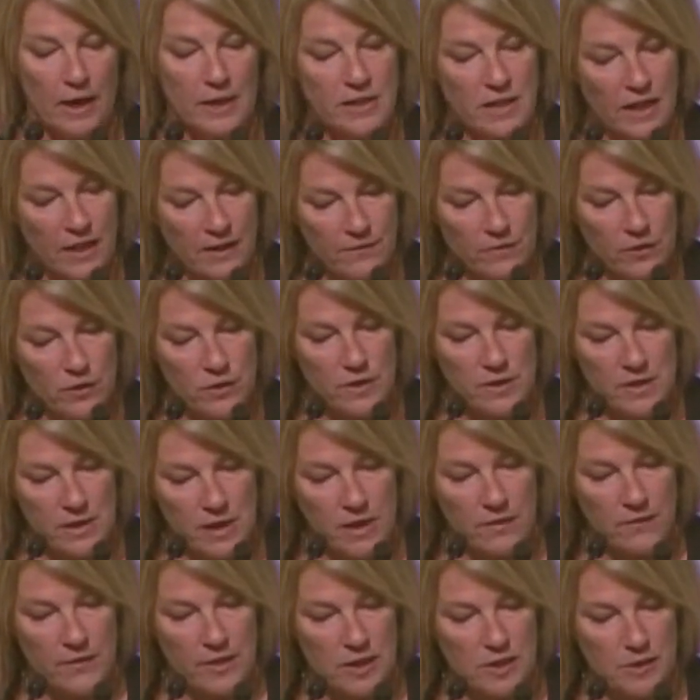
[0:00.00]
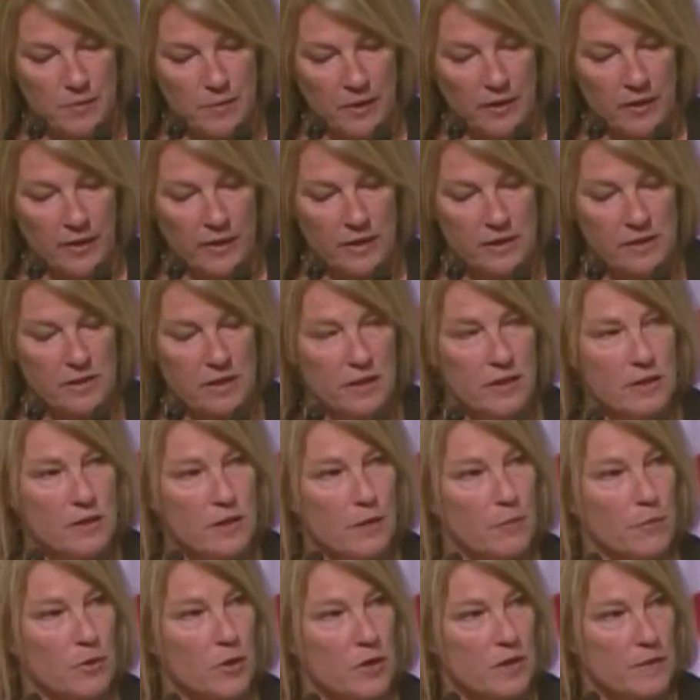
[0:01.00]
A diverse set of
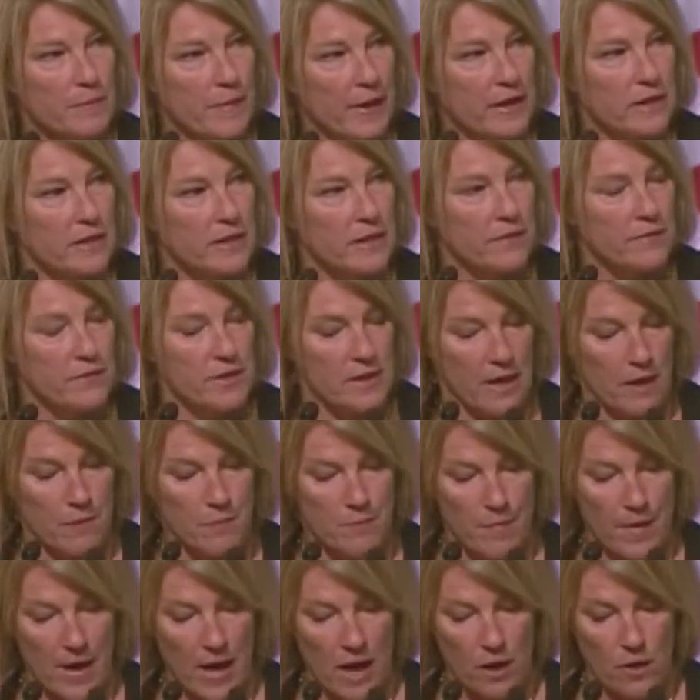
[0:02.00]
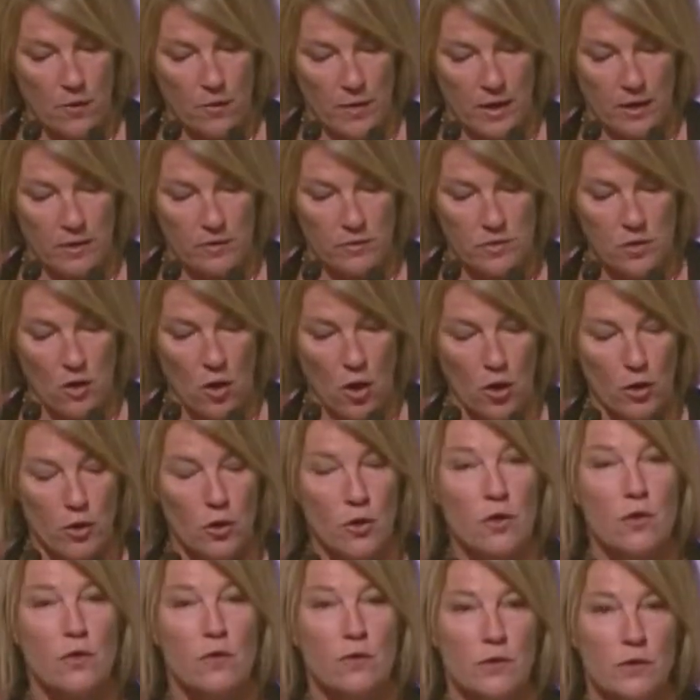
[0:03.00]
experiences, perspectives, and backgrounds
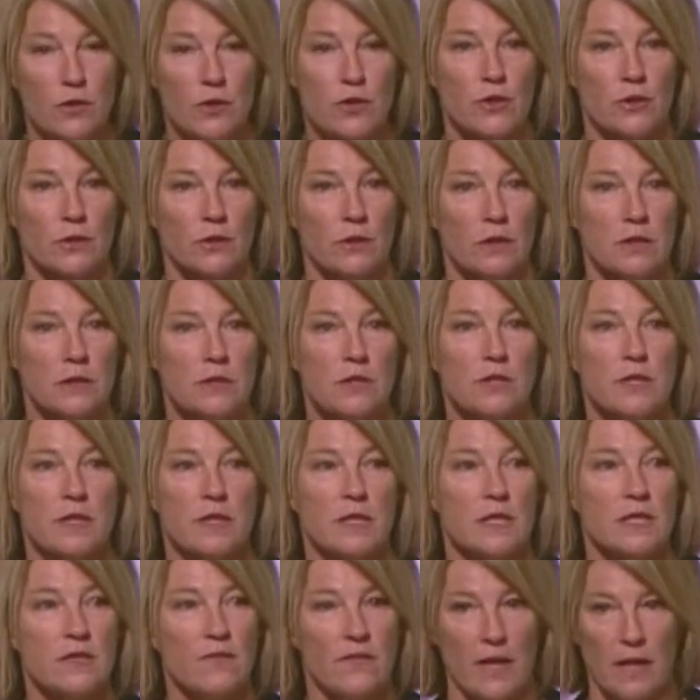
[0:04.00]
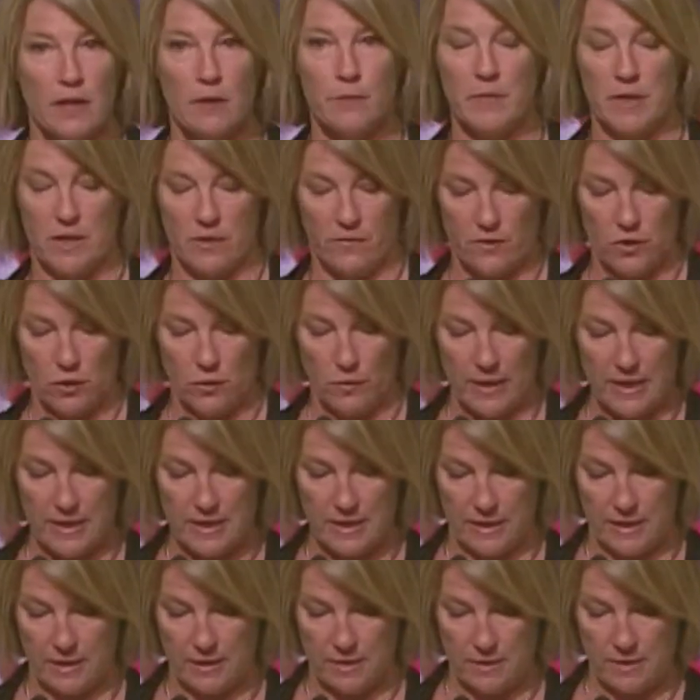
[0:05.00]
are crucial to the development of new
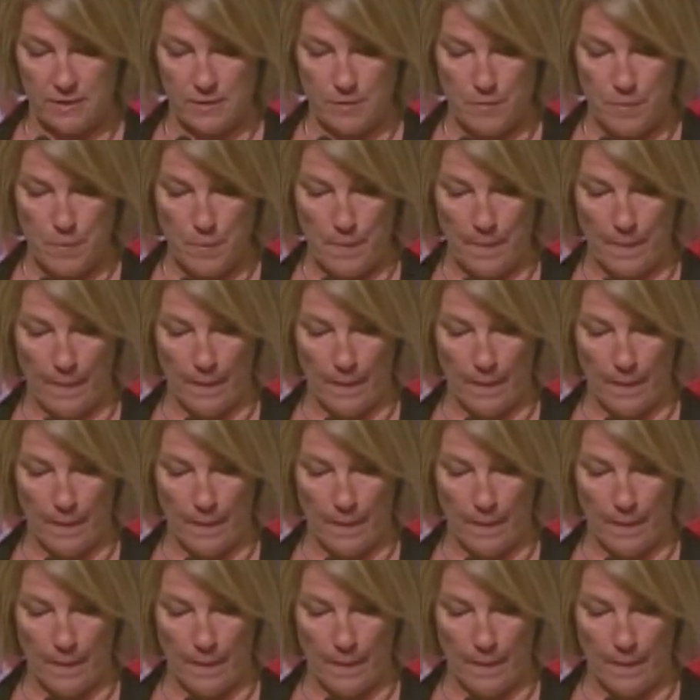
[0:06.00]
ideas.